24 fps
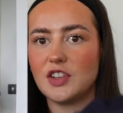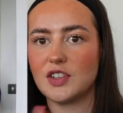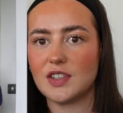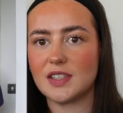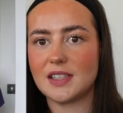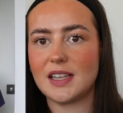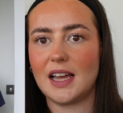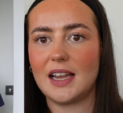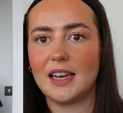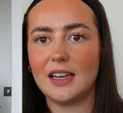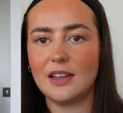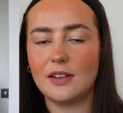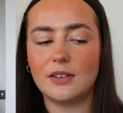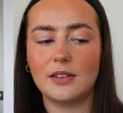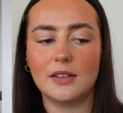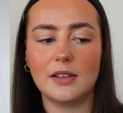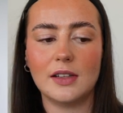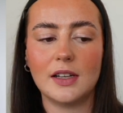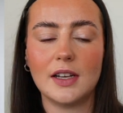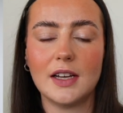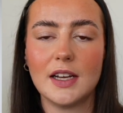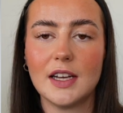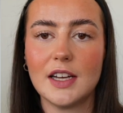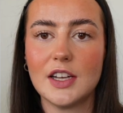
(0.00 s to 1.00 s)
just that little
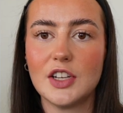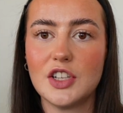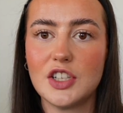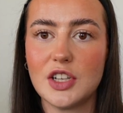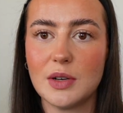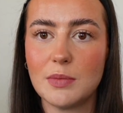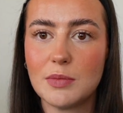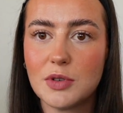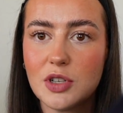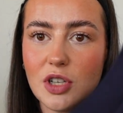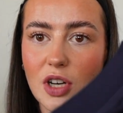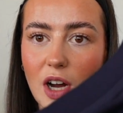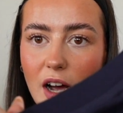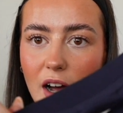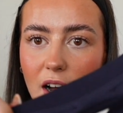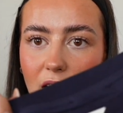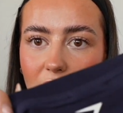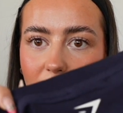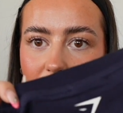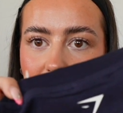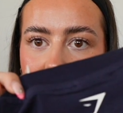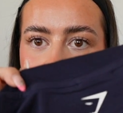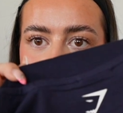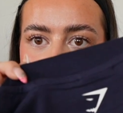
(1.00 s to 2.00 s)

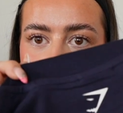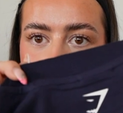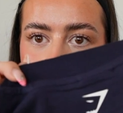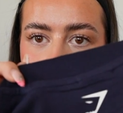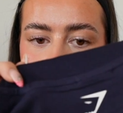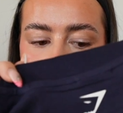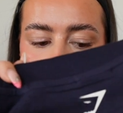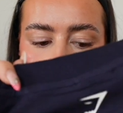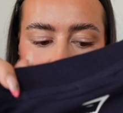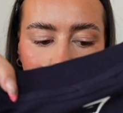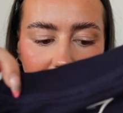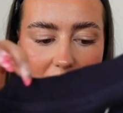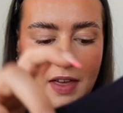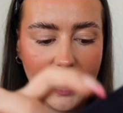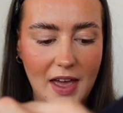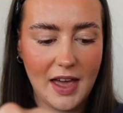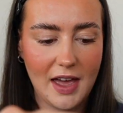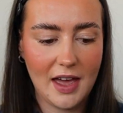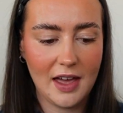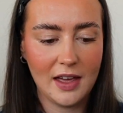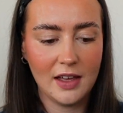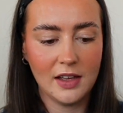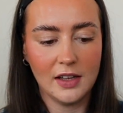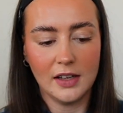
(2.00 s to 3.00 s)
Gymshark logo
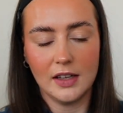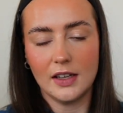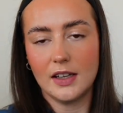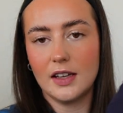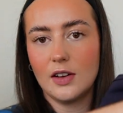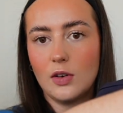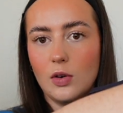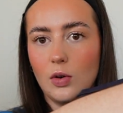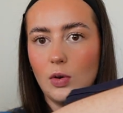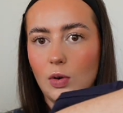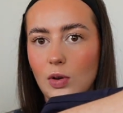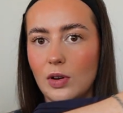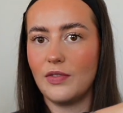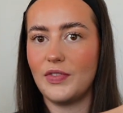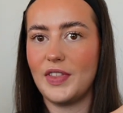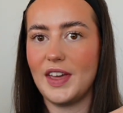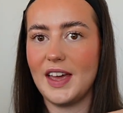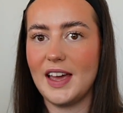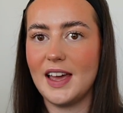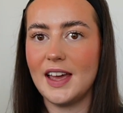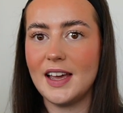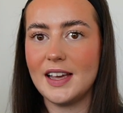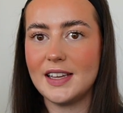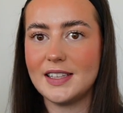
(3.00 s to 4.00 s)
there. All of
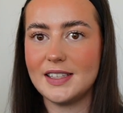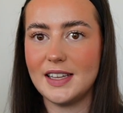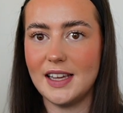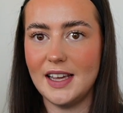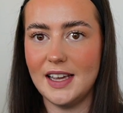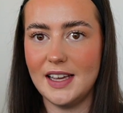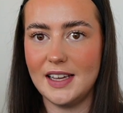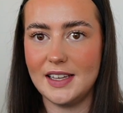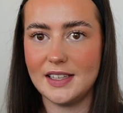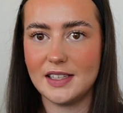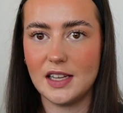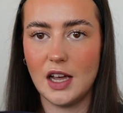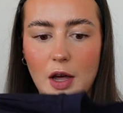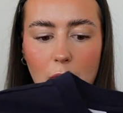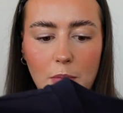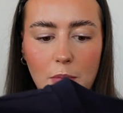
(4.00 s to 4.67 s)
this is